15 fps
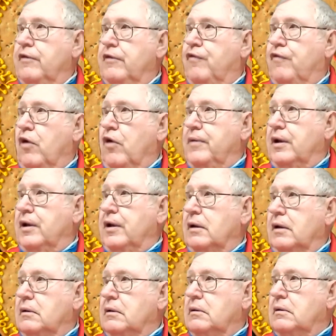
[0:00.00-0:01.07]
formula,
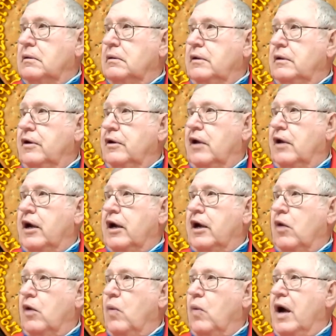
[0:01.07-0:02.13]
you know, like
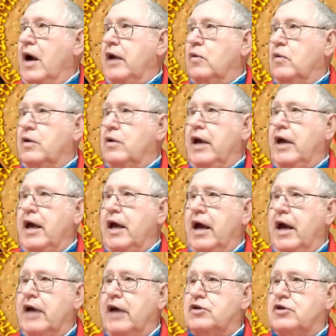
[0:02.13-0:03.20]
our y equal
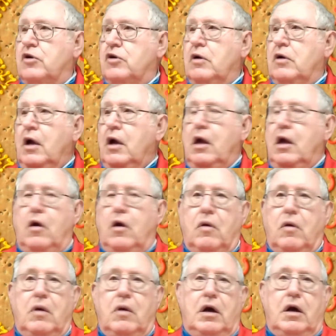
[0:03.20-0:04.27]
kx
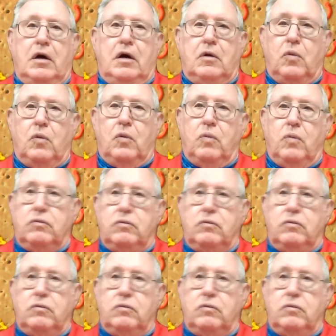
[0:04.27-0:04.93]
or